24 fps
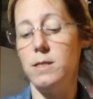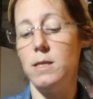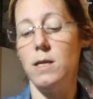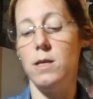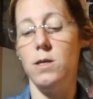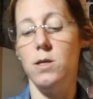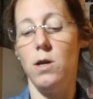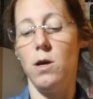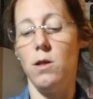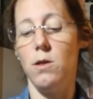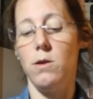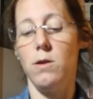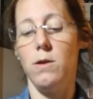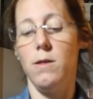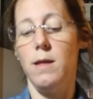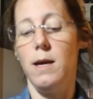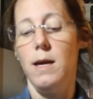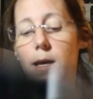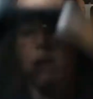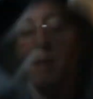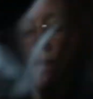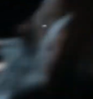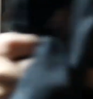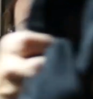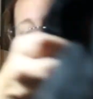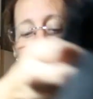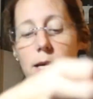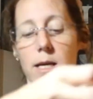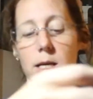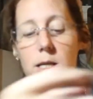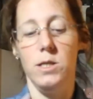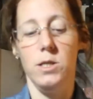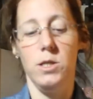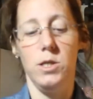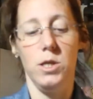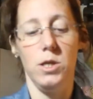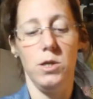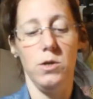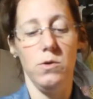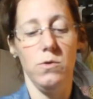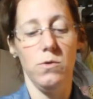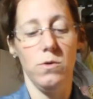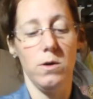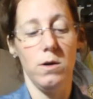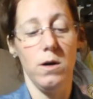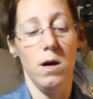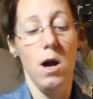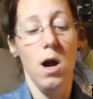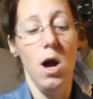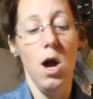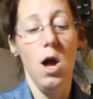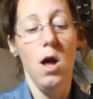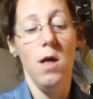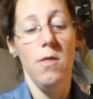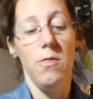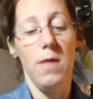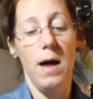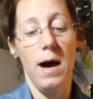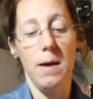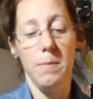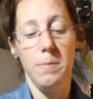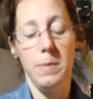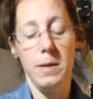Another thing that I can do, or that